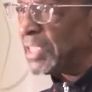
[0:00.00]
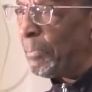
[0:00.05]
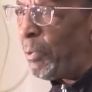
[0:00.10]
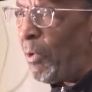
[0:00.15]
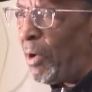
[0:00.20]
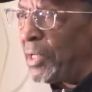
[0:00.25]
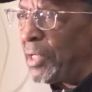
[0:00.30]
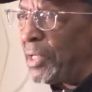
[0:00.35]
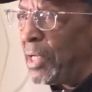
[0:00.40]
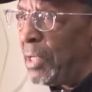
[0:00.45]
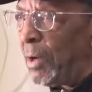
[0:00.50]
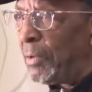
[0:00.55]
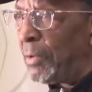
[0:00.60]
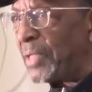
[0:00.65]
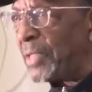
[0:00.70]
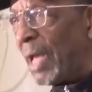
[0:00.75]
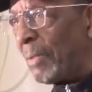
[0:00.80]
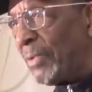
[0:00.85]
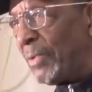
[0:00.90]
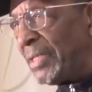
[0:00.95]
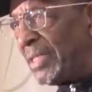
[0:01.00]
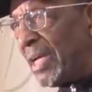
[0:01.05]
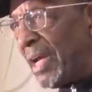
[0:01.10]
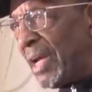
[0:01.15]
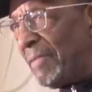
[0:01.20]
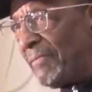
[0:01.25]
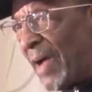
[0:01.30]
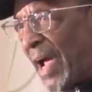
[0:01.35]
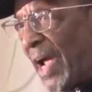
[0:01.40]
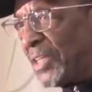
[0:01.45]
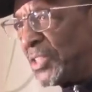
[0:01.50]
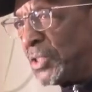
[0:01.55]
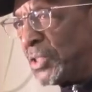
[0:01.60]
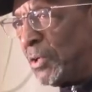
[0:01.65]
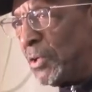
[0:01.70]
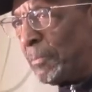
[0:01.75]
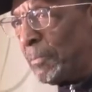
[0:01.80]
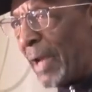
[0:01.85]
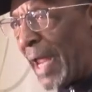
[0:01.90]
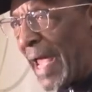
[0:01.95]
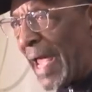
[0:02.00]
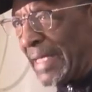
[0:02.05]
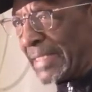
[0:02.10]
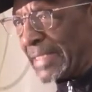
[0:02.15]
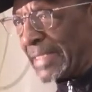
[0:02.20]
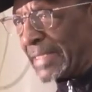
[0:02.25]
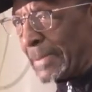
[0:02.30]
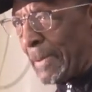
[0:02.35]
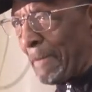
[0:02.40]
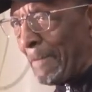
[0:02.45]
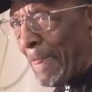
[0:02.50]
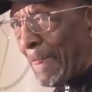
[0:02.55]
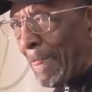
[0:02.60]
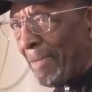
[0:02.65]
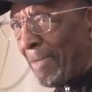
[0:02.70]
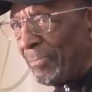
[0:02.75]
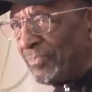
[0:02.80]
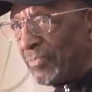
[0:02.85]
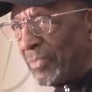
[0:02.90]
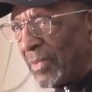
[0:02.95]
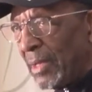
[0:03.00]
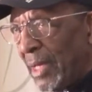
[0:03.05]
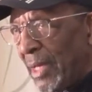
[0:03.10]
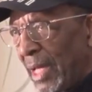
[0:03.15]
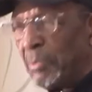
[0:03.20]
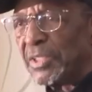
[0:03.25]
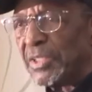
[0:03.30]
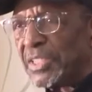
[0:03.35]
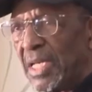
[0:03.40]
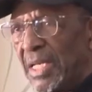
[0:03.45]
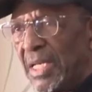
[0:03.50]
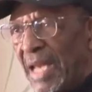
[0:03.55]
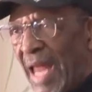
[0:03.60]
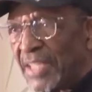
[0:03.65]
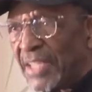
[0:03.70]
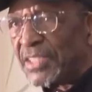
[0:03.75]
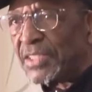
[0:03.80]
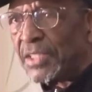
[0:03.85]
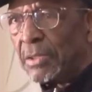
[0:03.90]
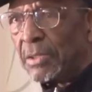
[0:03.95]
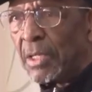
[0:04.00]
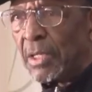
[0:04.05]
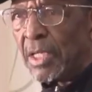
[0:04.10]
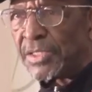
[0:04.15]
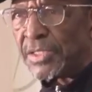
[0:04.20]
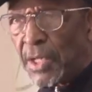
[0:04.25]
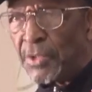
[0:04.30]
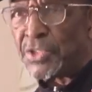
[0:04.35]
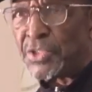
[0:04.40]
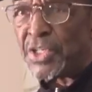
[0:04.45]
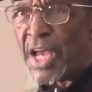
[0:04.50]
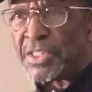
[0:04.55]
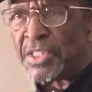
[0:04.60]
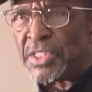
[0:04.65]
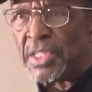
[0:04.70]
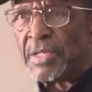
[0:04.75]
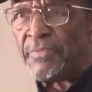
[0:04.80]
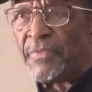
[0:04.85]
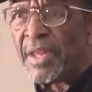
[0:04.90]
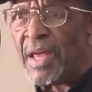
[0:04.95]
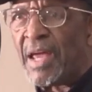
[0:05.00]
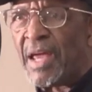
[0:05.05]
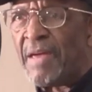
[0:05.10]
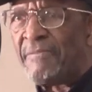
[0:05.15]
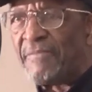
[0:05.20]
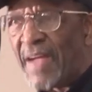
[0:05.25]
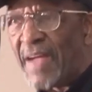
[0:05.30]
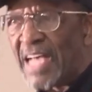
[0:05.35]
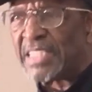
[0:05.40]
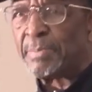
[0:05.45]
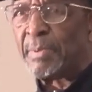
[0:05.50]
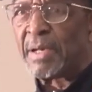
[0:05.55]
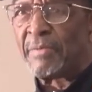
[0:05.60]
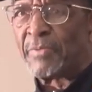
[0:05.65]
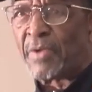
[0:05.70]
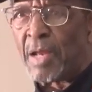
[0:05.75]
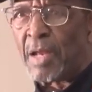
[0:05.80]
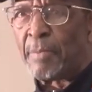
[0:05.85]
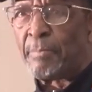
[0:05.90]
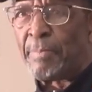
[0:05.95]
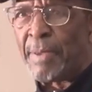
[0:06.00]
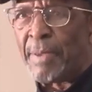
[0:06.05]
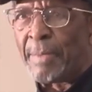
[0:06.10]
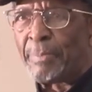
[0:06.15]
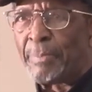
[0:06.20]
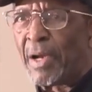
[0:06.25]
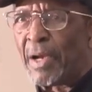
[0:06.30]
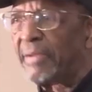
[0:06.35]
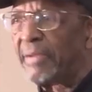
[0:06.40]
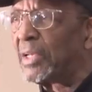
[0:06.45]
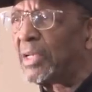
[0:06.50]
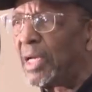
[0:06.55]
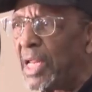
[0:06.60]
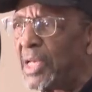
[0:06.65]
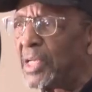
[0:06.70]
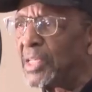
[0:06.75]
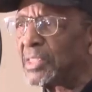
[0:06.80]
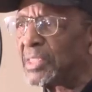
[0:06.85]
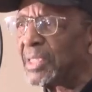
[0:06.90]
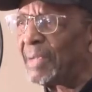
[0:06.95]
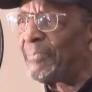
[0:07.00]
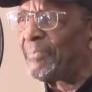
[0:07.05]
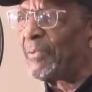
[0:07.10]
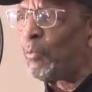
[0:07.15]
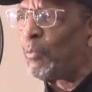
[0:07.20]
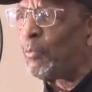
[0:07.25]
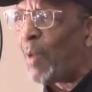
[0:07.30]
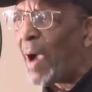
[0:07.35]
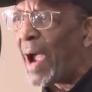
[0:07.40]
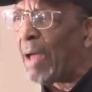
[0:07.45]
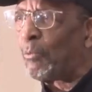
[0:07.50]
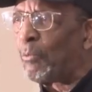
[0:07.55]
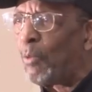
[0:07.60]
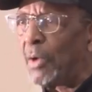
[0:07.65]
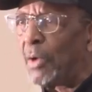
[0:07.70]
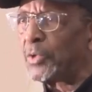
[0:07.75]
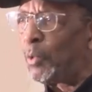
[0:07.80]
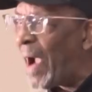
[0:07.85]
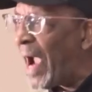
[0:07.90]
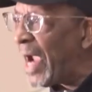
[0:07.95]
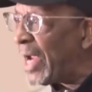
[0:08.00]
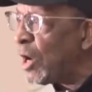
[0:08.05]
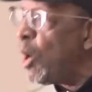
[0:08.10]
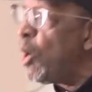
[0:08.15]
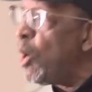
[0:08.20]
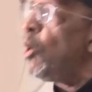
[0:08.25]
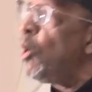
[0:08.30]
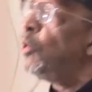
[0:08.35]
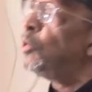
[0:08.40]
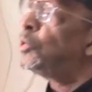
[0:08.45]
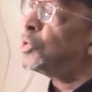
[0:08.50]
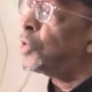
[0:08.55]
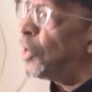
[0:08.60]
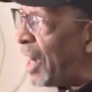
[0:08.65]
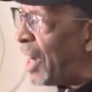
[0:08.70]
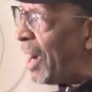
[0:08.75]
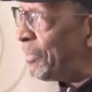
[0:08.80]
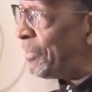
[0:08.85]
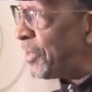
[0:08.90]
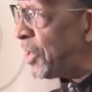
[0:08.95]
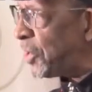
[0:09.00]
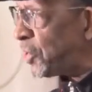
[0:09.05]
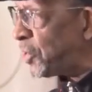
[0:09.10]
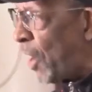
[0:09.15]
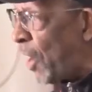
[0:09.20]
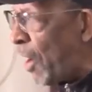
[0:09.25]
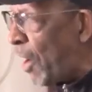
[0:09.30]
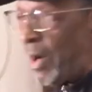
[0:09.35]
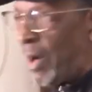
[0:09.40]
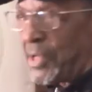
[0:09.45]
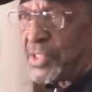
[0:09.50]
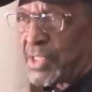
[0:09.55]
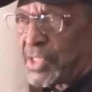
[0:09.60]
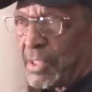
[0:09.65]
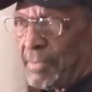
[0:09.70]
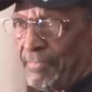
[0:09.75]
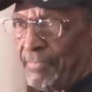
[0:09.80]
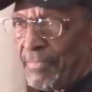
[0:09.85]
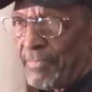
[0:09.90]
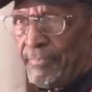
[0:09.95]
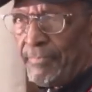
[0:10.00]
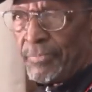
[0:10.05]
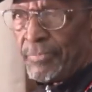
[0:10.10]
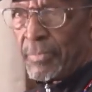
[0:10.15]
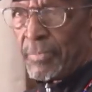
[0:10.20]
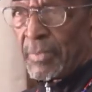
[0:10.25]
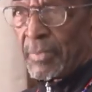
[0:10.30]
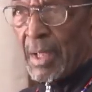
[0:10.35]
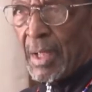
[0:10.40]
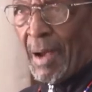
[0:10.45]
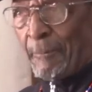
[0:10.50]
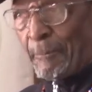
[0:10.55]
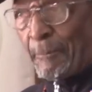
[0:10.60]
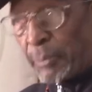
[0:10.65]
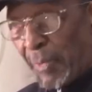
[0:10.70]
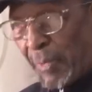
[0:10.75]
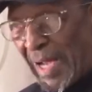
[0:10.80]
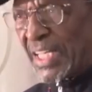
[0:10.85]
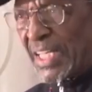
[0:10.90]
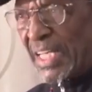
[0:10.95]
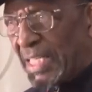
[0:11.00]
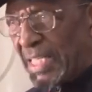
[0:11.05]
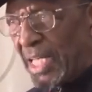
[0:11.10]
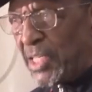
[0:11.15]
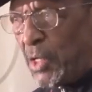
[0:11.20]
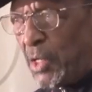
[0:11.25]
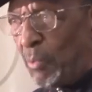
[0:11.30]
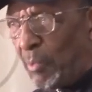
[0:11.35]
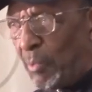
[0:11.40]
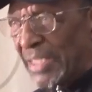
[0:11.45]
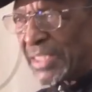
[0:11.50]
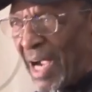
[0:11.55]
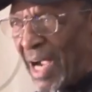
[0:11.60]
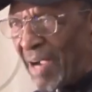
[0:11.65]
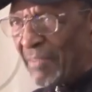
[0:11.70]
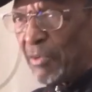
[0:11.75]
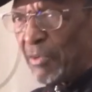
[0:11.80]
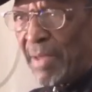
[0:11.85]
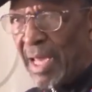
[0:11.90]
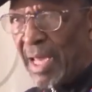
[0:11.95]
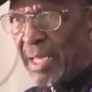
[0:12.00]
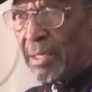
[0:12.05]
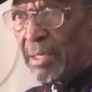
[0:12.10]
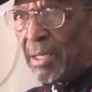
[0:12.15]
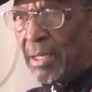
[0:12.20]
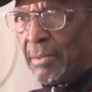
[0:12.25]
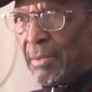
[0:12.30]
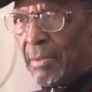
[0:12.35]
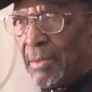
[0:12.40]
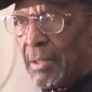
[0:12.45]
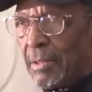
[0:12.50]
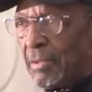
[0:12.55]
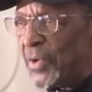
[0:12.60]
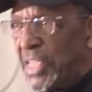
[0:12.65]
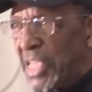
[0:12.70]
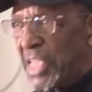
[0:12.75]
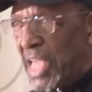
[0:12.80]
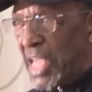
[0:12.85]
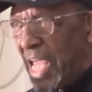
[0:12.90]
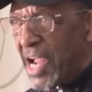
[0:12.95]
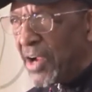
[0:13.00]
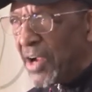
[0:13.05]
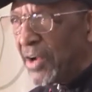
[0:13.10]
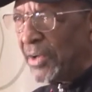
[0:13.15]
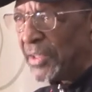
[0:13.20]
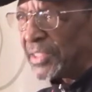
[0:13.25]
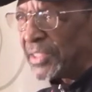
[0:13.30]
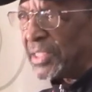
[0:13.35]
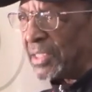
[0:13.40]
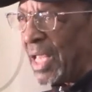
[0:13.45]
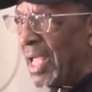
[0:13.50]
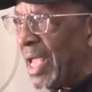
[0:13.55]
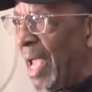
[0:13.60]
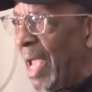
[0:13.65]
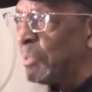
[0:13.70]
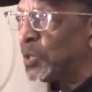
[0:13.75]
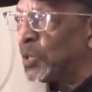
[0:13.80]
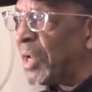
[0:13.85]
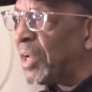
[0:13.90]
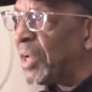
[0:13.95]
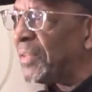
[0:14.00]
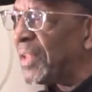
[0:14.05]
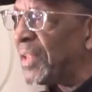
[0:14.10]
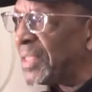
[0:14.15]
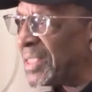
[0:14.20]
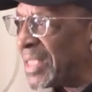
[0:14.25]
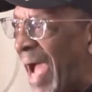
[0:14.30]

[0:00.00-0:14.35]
it's important to note that when the invasion took place, it was the National Association for the Advancement of Colored People under the leadership of Walter White who took up the charge, oppressing the U.S. government. For years, it was one of the